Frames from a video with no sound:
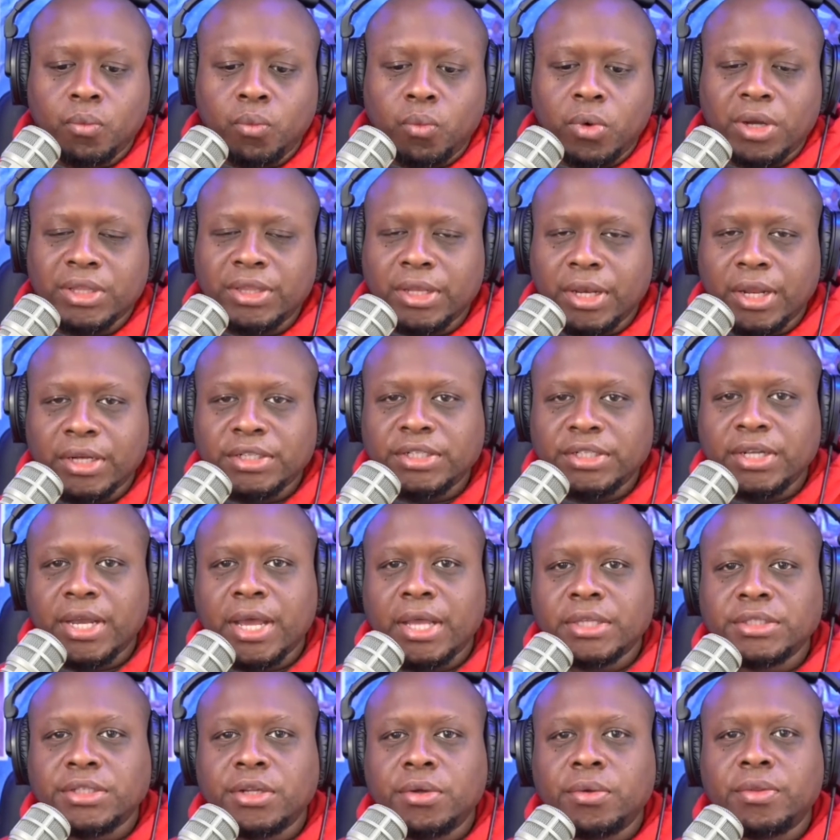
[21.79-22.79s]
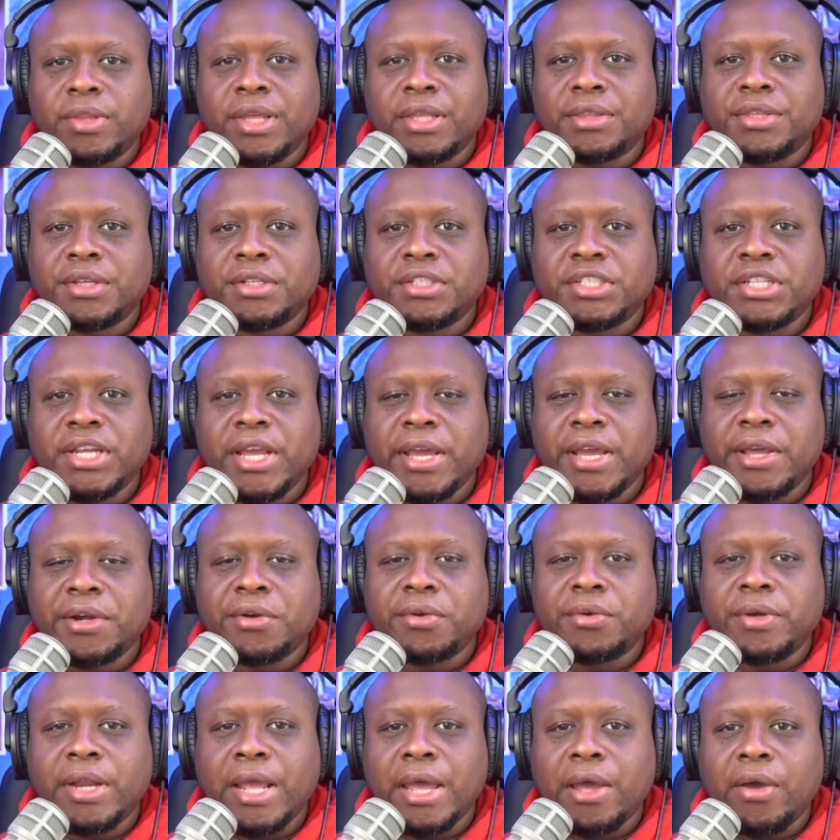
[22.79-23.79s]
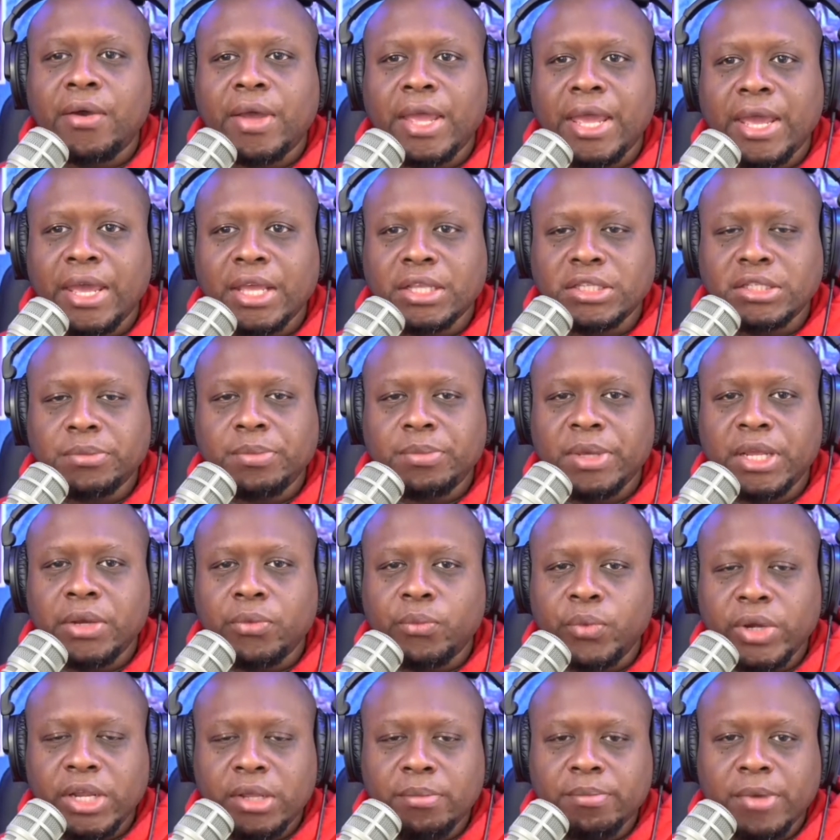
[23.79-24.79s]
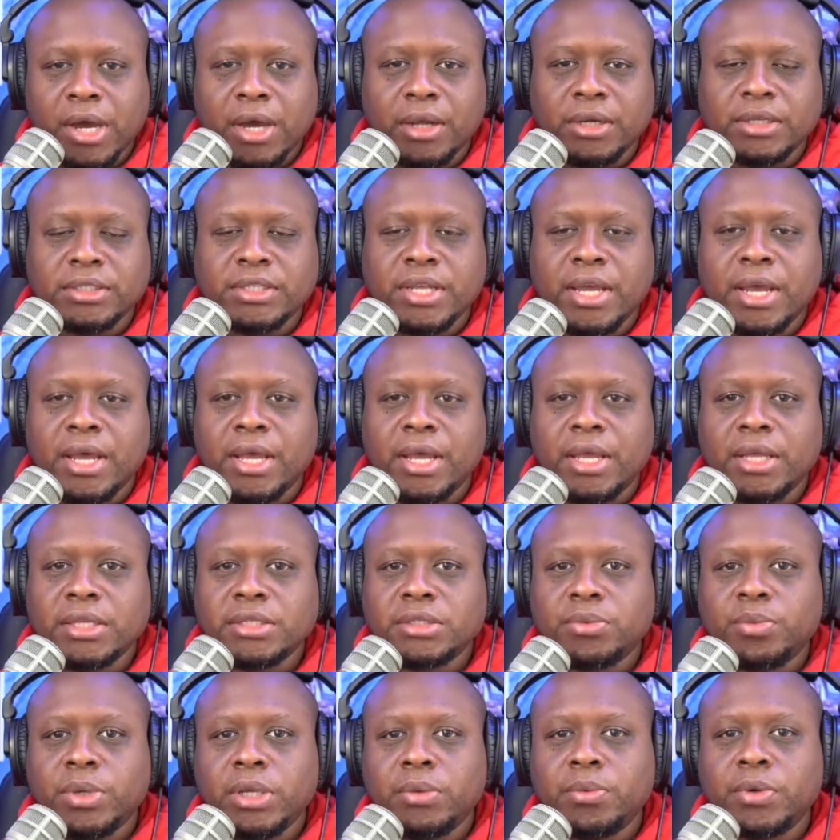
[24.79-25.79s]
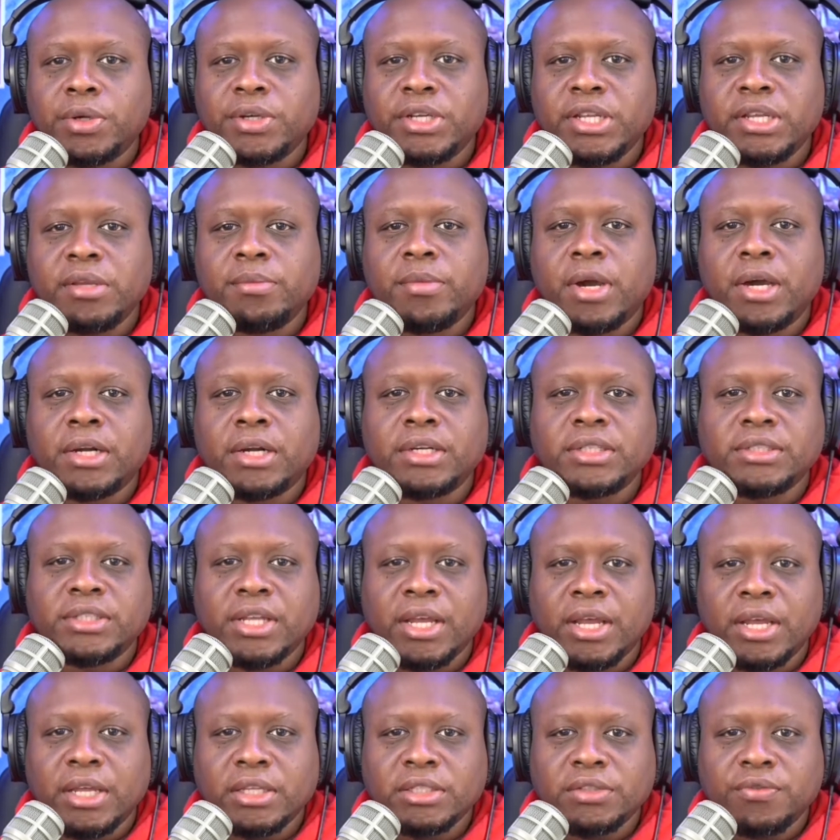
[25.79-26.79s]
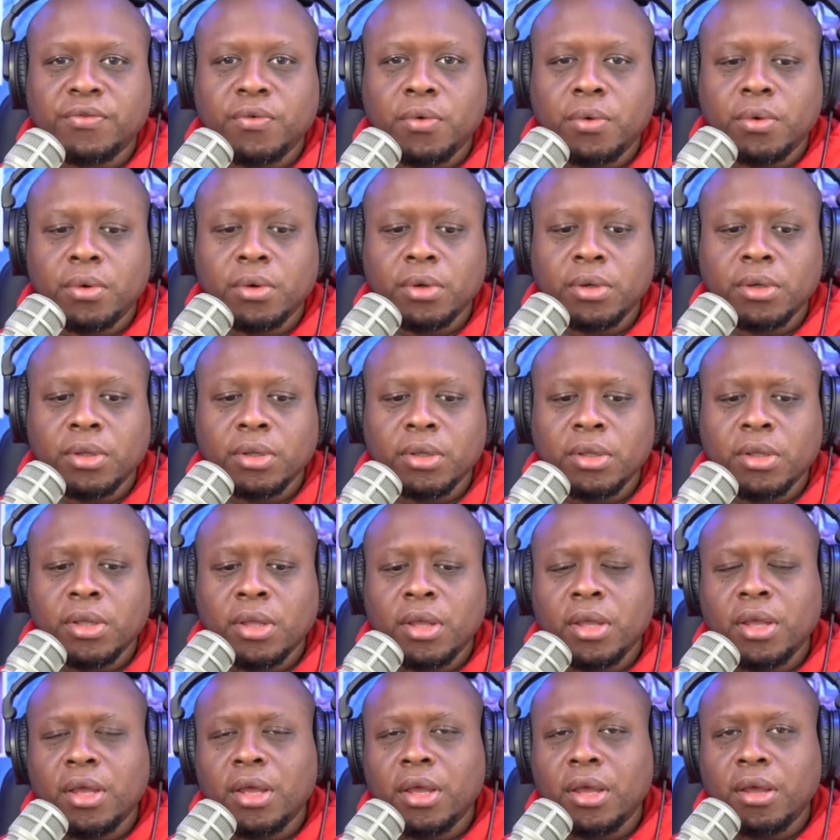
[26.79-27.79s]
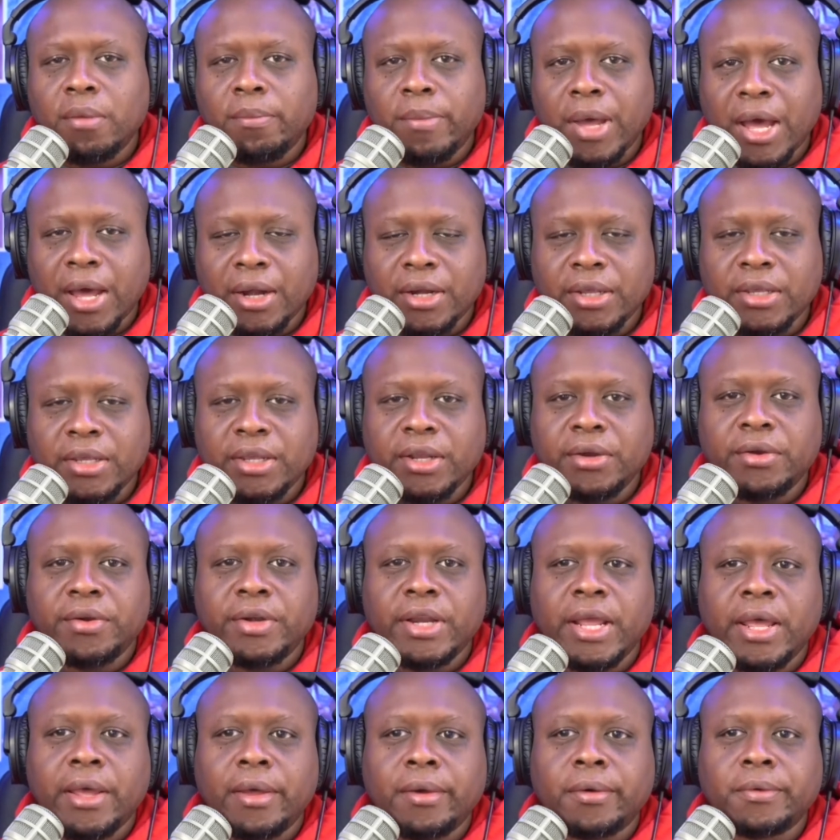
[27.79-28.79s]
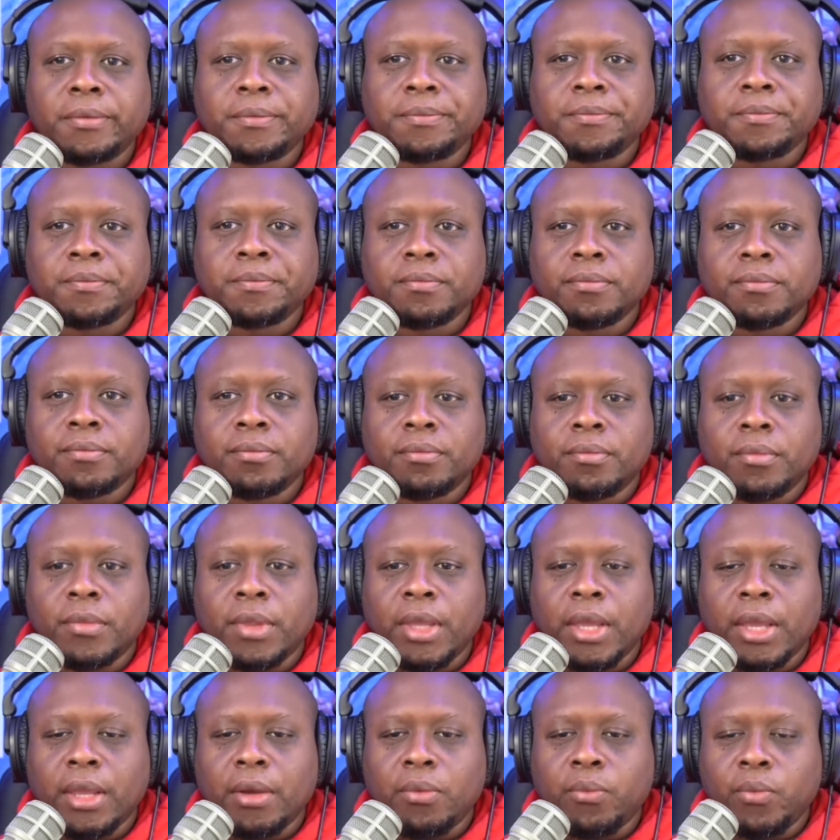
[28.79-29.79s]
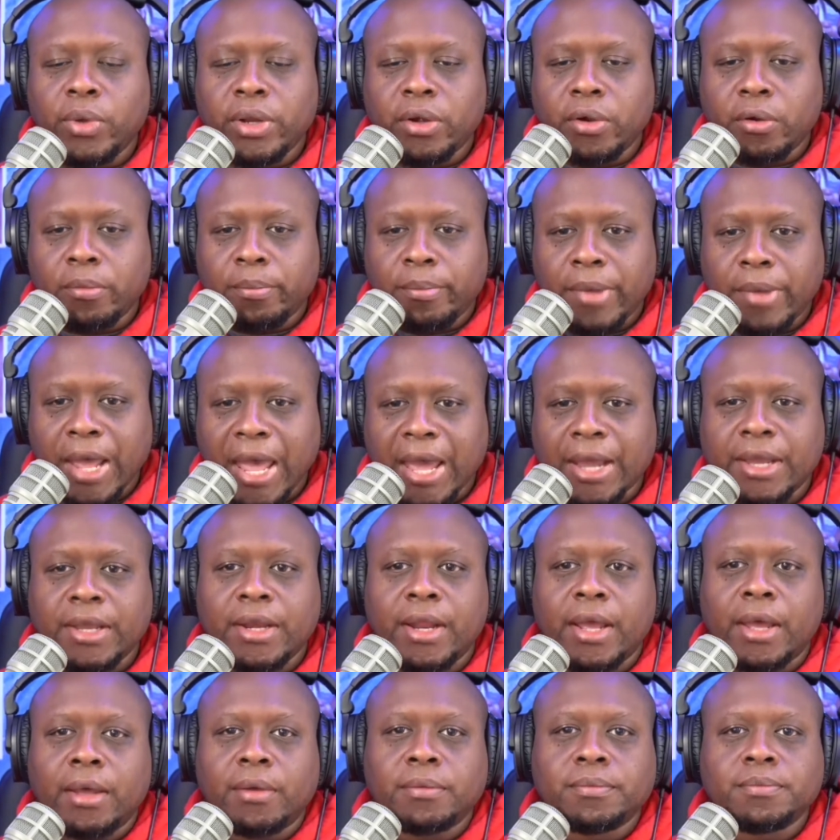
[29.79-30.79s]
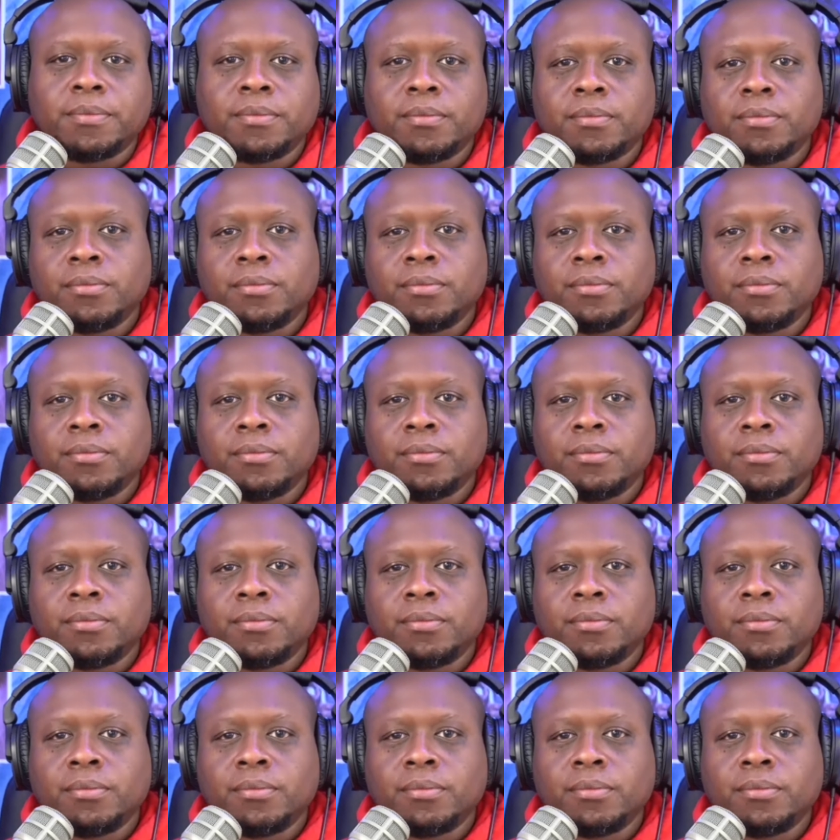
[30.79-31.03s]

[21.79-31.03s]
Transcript: wanted to let you guys know that the channel now has been remonetized. We were demonetized for about a year now, and we are back now.